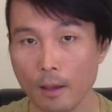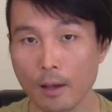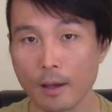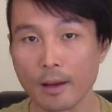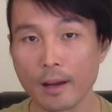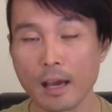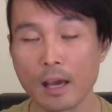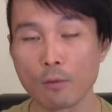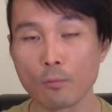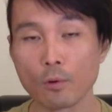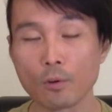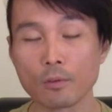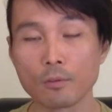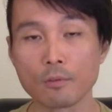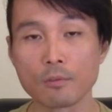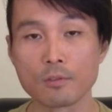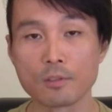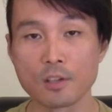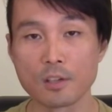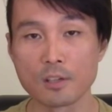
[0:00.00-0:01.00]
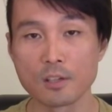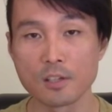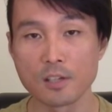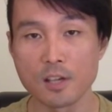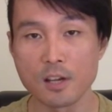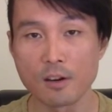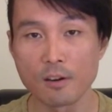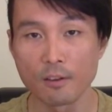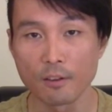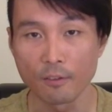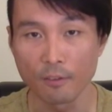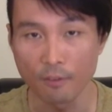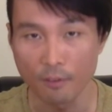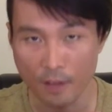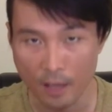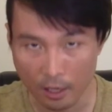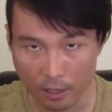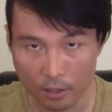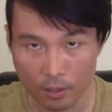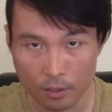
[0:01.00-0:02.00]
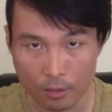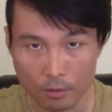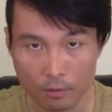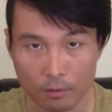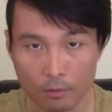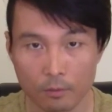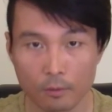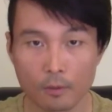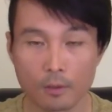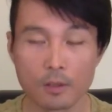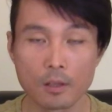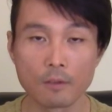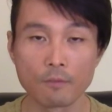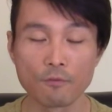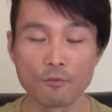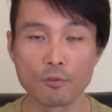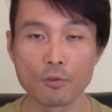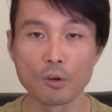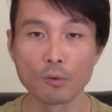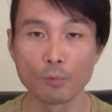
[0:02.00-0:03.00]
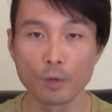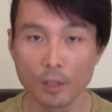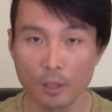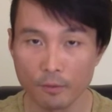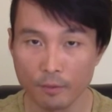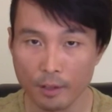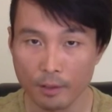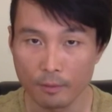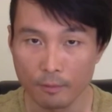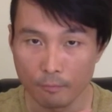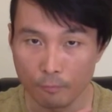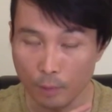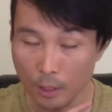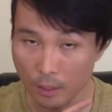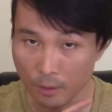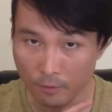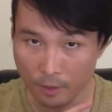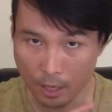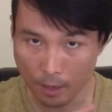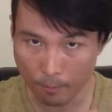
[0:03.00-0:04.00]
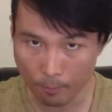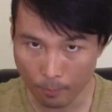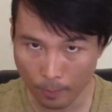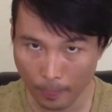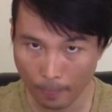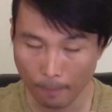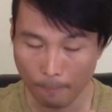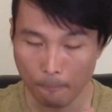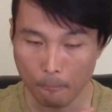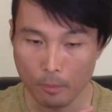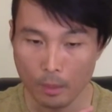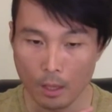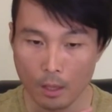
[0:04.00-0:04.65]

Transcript: and I want to sincerely thank you if you are one of them.